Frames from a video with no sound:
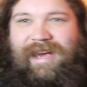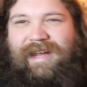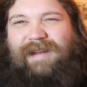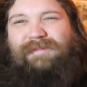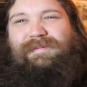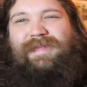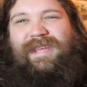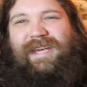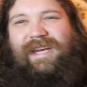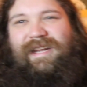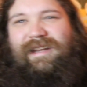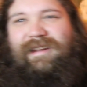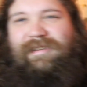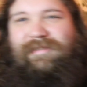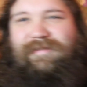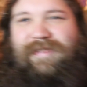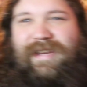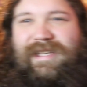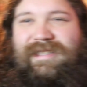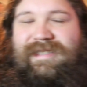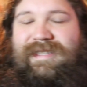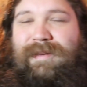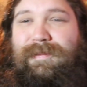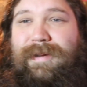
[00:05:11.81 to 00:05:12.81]
and I'm thinking of
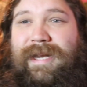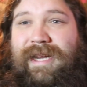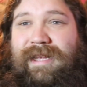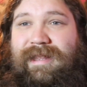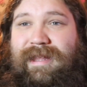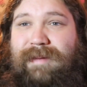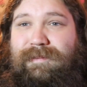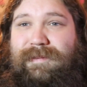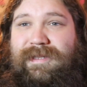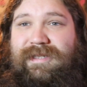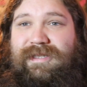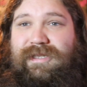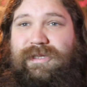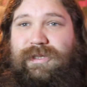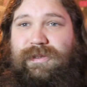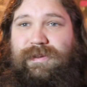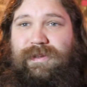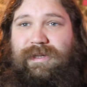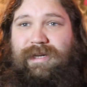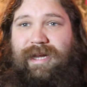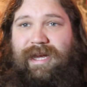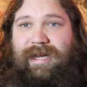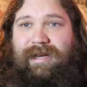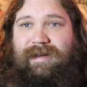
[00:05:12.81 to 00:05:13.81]
exhibiting them
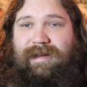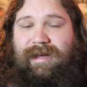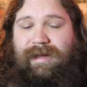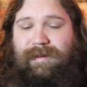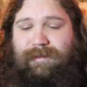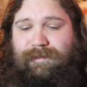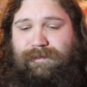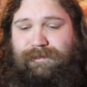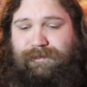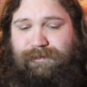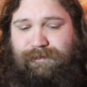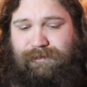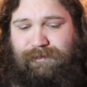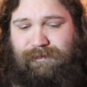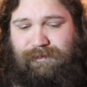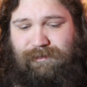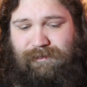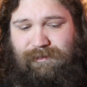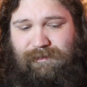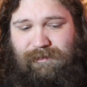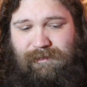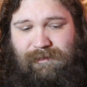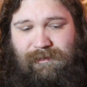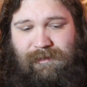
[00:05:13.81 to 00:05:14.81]
soon. And
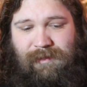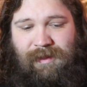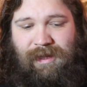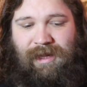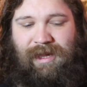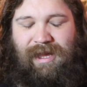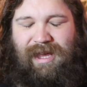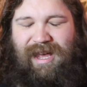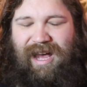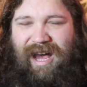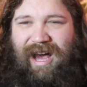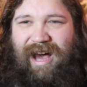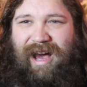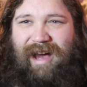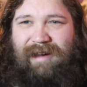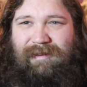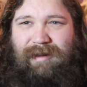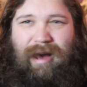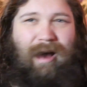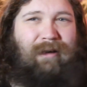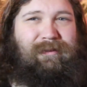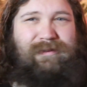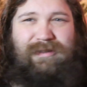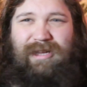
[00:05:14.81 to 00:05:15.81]

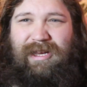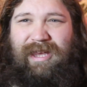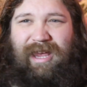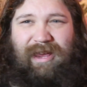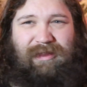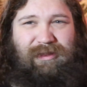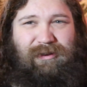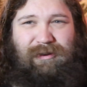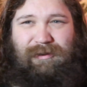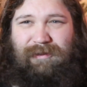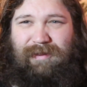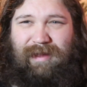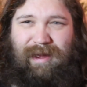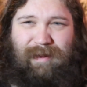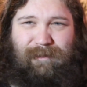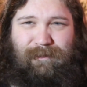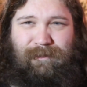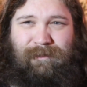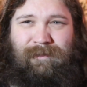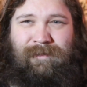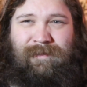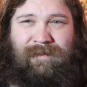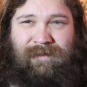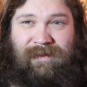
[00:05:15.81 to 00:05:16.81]
I was looking through
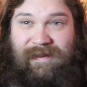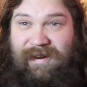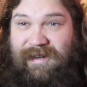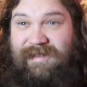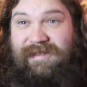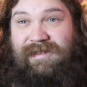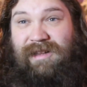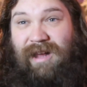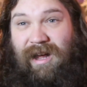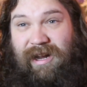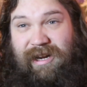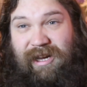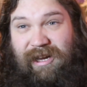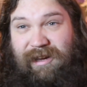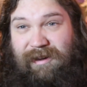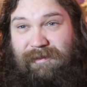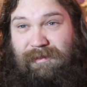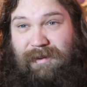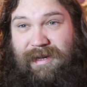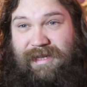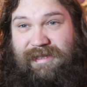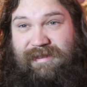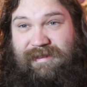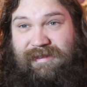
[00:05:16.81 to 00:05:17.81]
them. There's a lot of
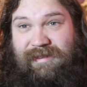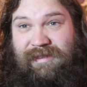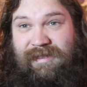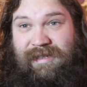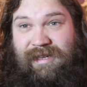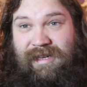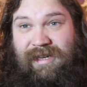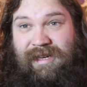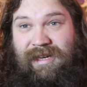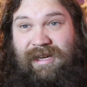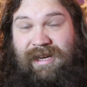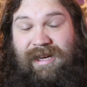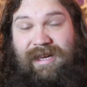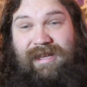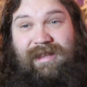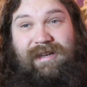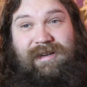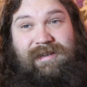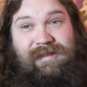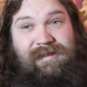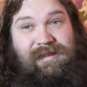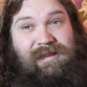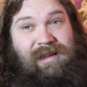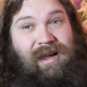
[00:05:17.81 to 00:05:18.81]
good ones,
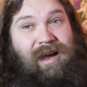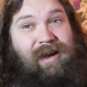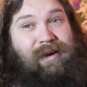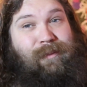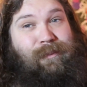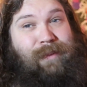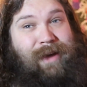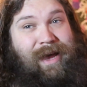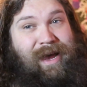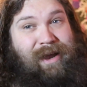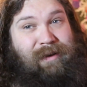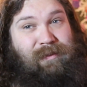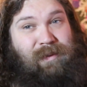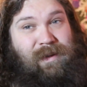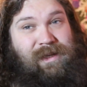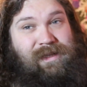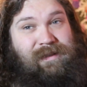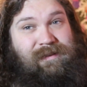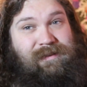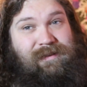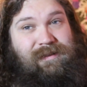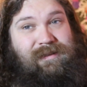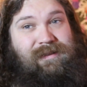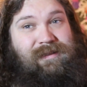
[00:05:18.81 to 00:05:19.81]
there's a lot of bad
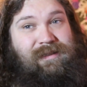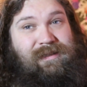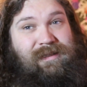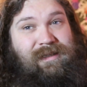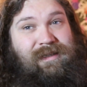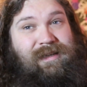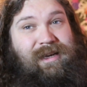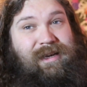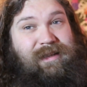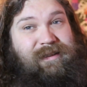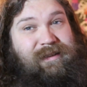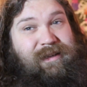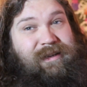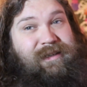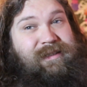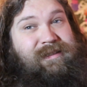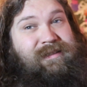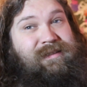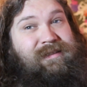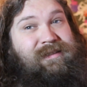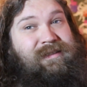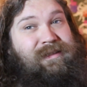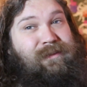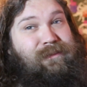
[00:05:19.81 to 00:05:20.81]
ones, and
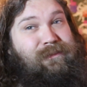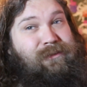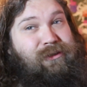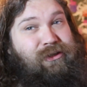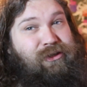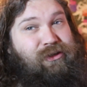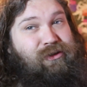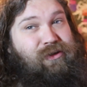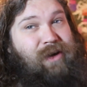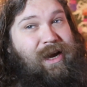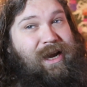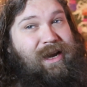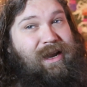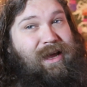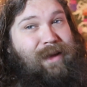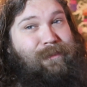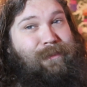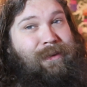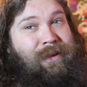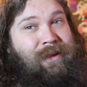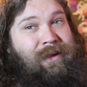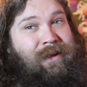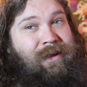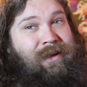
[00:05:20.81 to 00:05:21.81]
there's some straight
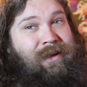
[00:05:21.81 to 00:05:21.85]
up